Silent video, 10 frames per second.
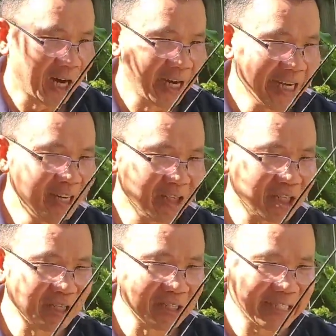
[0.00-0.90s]
it
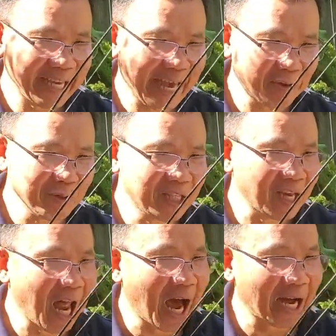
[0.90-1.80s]
doesn't carry the
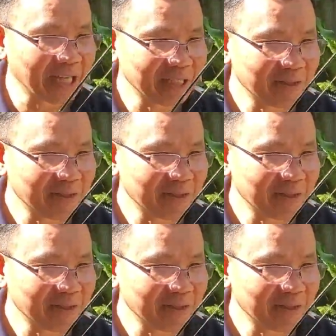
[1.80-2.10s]
line.